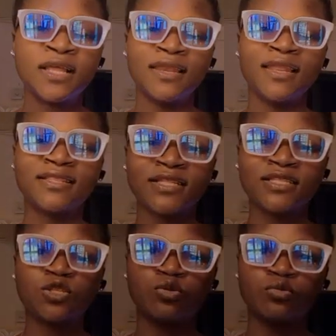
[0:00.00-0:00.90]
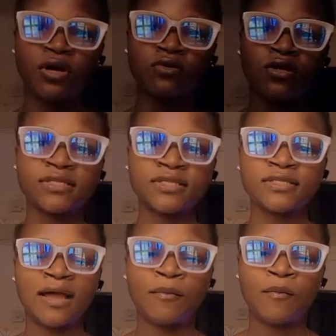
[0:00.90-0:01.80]
latent
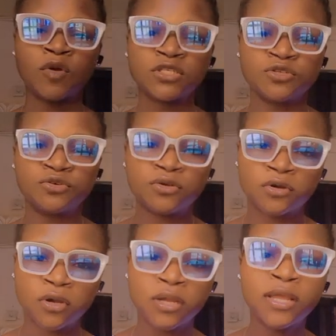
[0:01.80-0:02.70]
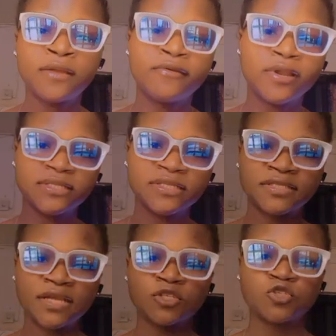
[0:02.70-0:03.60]
tuberculosis, and multi-drug
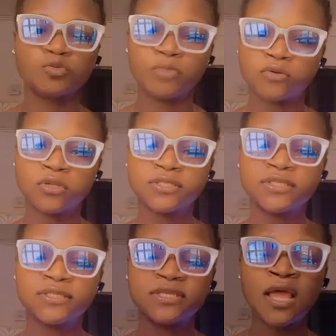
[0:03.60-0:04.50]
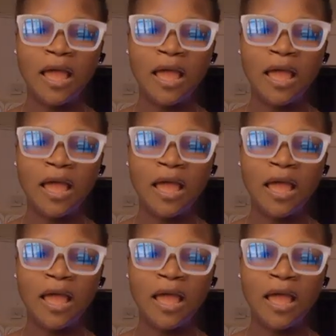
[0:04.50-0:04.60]
resistance tuberculosis.